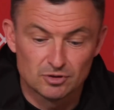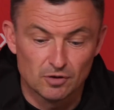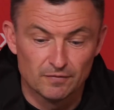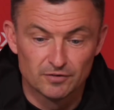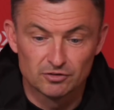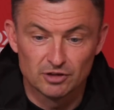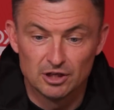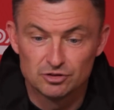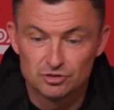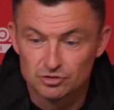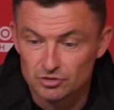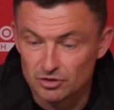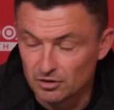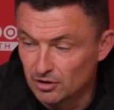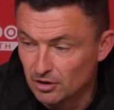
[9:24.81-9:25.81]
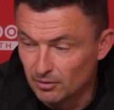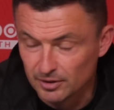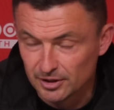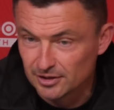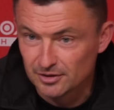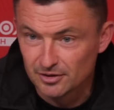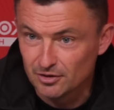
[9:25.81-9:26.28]
Conversations are
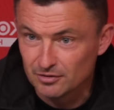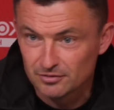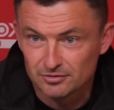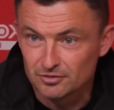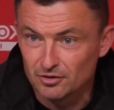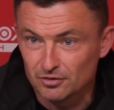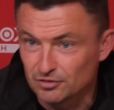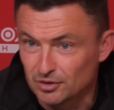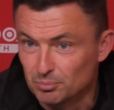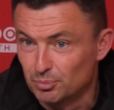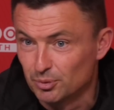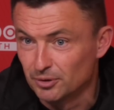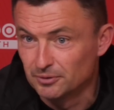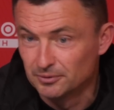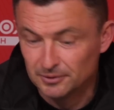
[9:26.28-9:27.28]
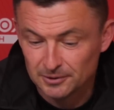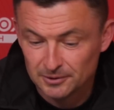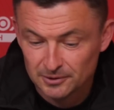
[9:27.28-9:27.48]
ongoing and it's not simple.